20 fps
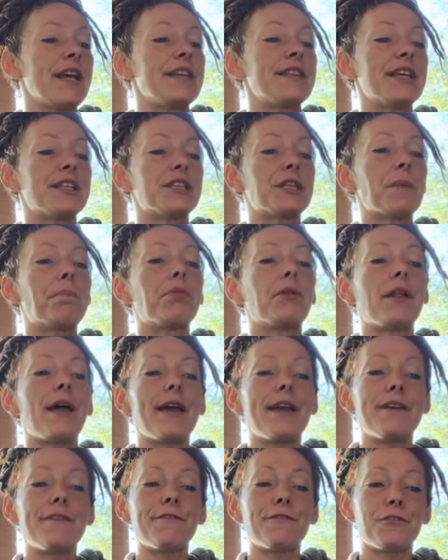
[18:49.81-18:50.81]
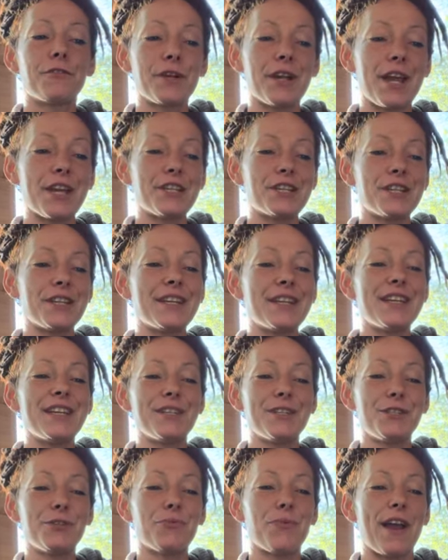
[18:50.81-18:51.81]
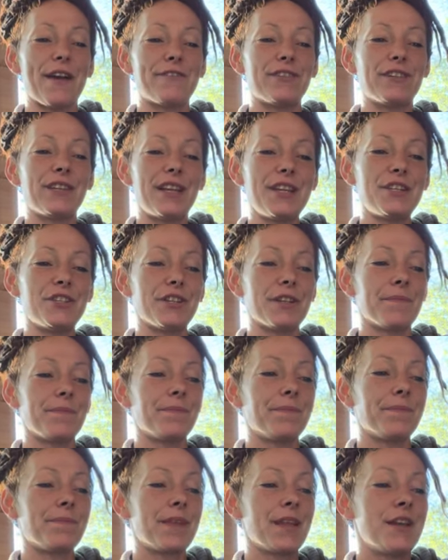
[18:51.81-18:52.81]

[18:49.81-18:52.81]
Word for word: that the play of creation is revelation.